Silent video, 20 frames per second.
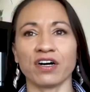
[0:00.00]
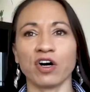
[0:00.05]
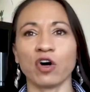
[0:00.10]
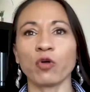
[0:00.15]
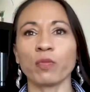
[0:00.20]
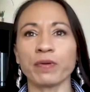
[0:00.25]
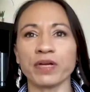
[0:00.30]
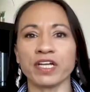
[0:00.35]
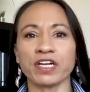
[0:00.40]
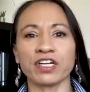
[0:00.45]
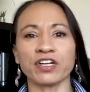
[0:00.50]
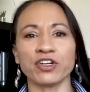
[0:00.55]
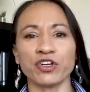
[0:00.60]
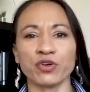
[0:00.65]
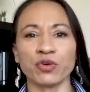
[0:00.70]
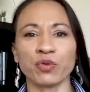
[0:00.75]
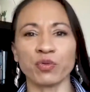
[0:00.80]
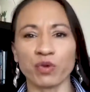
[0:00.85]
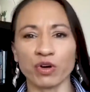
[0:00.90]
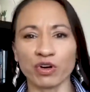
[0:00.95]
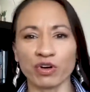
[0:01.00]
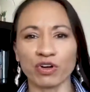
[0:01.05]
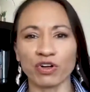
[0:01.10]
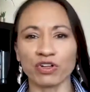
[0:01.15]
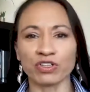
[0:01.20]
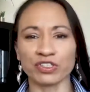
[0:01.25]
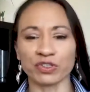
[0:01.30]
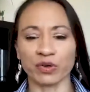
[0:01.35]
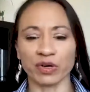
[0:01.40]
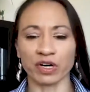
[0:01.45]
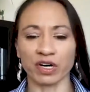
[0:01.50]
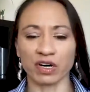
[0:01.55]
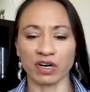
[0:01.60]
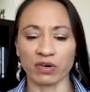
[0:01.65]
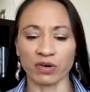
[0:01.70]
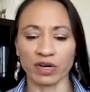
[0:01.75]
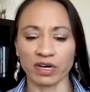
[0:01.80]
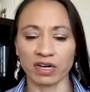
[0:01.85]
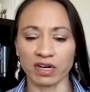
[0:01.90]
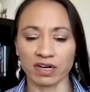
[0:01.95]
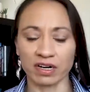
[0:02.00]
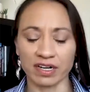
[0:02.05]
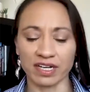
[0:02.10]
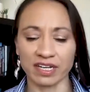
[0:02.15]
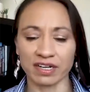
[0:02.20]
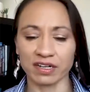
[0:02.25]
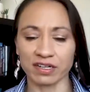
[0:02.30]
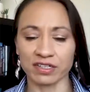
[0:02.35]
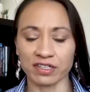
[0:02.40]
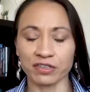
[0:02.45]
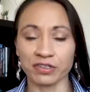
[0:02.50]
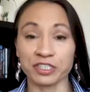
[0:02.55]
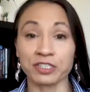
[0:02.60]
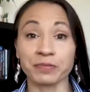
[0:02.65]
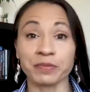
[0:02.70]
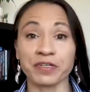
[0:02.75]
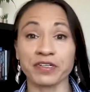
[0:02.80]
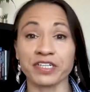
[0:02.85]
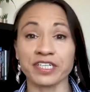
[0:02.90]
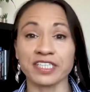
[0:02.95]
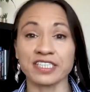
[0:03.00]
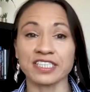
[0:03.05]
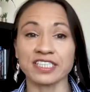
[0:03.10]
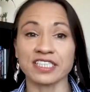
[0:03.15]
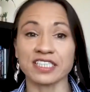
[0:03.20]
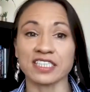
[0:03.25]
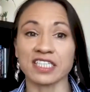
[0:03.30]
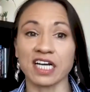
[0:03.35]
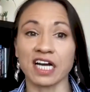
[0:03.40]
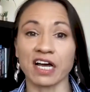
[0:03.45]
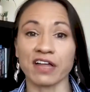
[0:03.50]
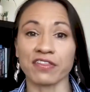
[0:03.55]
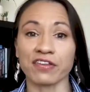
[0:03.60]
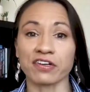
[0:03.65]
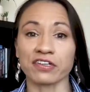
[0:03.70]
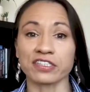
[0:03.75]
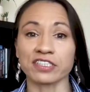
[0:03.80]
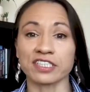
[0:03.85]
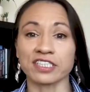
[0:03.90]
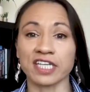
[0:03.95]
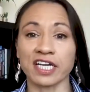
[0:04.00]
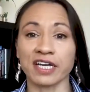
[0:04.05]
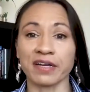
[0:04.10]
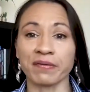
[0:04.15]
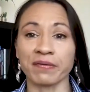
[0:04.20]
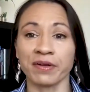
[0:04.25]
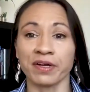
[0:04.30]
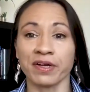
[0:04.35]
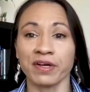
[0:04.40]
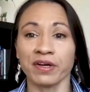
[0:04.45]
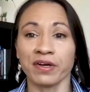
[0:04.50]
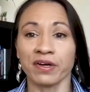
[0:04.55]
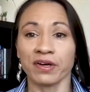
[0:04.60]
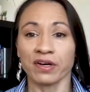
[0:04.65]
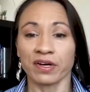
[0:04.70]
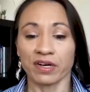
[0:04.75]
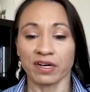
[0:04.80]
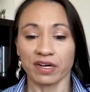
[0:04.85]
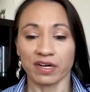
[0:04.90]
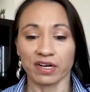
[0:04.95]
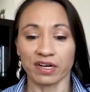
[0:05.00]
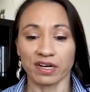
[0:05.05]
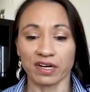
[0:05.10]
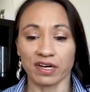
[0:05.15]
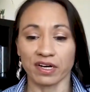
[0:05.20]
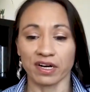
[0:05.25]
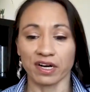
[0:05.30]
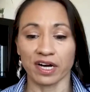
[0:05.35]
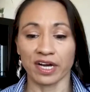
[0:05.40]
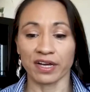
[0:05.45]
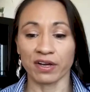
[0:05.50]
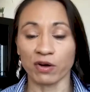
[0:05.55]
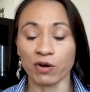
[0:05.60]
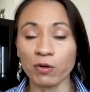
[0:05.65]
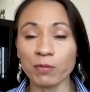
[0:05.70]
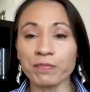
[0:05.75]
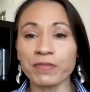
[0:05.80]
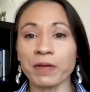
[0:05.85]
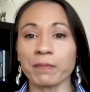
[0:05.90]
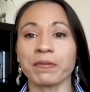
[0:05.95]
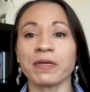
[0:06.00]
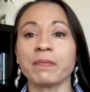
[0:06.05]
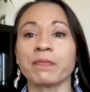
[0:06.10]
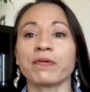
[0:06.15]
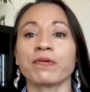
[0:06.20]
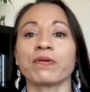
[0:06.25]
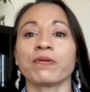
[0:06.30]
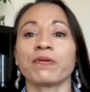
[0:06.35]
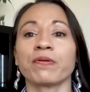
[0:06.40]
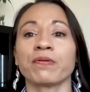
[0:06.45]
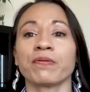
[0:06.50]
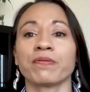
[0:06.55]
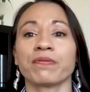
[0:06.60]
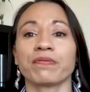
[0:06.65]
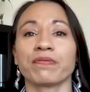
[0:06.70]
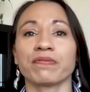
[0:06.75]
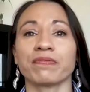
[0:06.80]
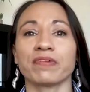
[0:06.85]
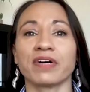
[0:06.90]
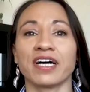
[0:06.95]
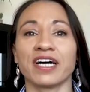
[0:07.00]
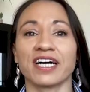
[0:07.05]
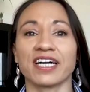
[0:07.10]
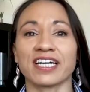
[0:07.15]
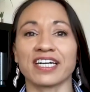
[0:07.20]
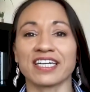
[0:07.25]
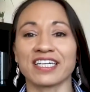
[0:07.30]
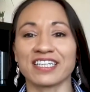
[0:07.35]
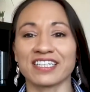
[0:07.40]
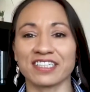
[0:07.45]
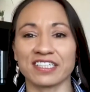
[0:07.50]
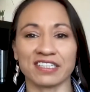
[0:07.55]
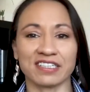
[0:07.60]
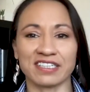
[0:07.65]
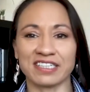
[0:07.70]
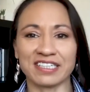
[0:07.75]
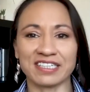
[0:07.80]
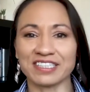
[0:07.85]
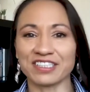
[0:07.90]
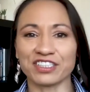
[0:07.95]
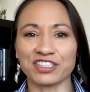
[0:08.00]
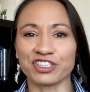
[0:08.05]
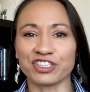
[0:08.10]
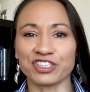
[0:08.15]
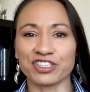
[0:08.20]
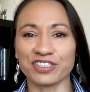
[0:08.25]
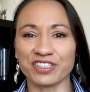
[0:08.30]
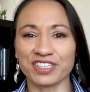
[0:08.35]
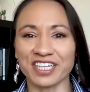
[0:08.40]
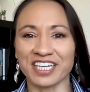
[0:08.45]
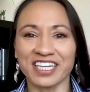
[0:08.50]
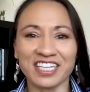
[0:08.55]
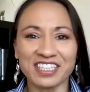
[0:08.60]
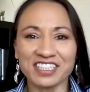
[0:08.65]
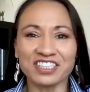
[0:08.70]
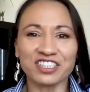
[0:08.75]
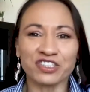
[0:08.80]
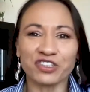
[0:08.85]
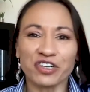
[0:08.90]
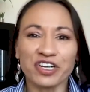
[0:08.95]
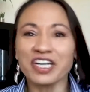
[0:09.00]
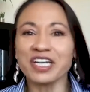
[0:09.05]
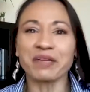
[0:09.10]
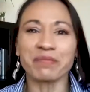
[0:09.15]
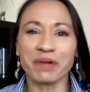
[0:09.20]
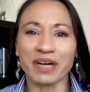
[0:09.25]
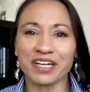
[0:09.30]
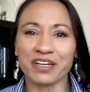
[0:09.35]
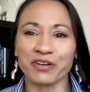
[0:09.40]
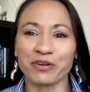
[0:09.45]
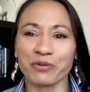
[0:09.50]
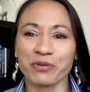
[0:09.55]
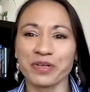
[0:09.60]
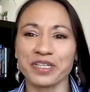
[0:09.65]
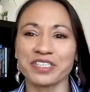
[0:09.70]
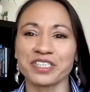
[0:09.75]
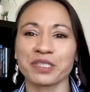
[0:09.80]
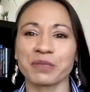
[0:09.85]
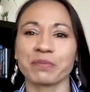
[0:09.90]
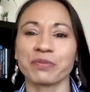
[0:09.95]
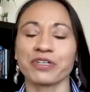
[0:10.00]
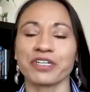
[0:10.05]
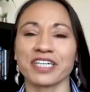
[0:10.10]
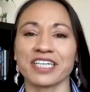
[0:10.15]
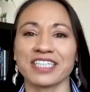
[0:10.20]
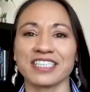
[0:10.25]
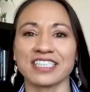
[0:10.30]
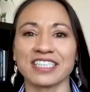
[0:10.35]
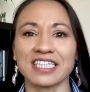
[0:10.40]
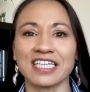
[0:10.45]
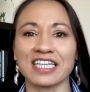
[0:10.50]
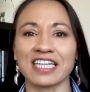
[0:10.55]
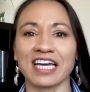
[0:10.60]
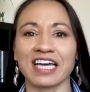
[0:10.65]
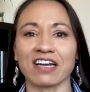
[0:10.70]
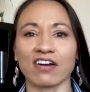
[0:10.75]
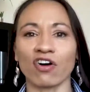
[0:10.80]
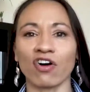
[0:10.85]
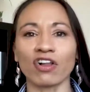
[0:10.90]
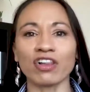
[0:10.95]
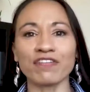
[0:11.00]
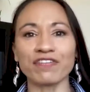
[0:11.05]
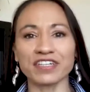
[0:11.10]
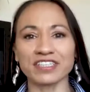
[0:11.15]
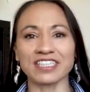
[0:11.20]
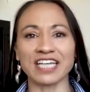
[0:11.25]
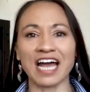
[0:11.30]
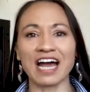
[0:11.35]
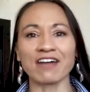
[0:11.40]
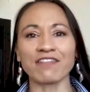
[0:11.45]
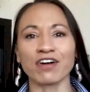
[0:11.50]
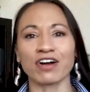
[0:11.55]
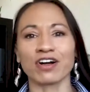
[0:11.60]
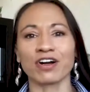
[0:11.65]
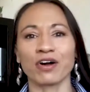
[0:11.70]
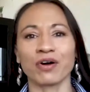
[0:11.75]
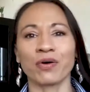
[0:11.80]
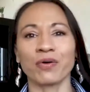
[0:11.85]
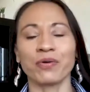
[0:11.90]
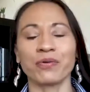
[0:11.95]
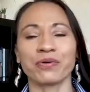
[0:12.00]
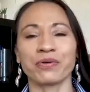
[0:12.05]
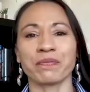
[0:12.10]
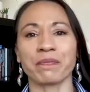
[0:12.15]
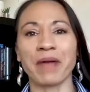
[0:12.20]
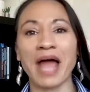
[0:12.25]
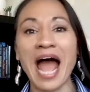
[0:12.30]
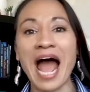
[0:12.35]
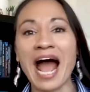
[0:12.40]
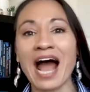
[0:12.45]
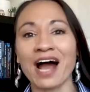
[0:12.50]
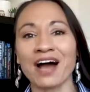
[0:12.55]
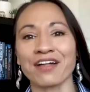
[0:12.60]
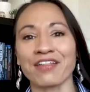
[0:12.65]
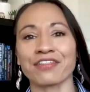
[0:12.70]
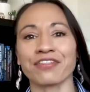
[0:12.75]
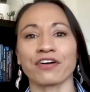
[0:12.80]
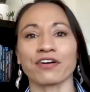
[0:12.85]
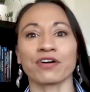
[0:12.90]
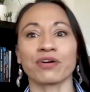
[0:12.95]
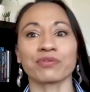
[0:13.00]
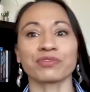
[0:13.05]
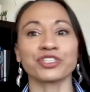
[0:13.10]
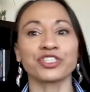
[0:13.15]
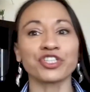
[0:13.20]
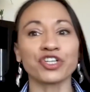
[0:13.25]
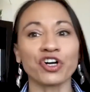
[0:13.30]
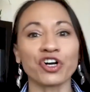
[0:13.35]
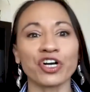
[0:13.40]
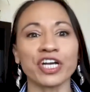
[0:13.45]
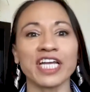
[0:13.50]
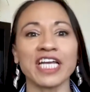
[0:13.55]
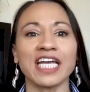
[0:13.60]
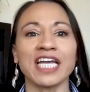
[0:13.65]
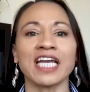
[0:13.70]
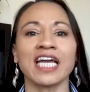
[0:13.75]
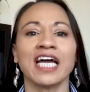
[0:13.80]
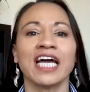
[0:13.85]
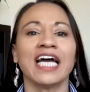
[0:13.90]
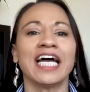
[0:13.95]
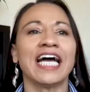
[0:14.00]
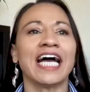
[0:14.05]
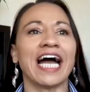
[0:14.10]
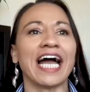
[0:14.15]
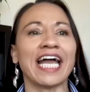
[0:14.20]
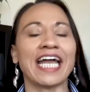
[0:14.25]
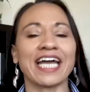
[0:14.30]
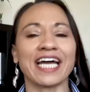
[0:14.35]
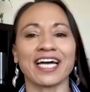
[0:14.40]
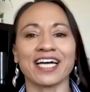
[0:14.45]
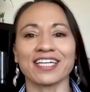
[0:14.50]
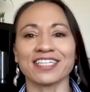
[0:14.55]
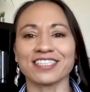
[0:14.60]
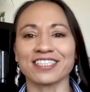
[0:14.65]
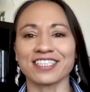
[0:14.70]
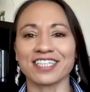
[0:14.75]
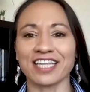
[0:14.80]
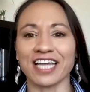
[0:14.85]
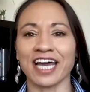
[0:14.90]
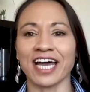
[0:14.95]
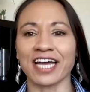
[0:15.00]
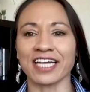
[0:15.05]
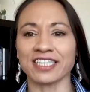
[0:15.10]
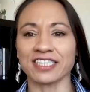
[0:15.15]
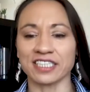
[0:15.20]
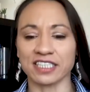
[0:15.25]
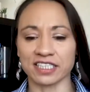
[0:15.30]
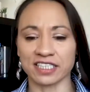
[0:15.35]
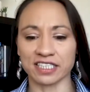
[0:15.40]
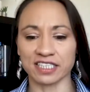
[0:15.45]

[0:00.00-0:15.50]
open a new world or or new experiences to others. I I hope that people, uh, kids or anybody who reads the book, can see that all of us have our own path, our own journey, and that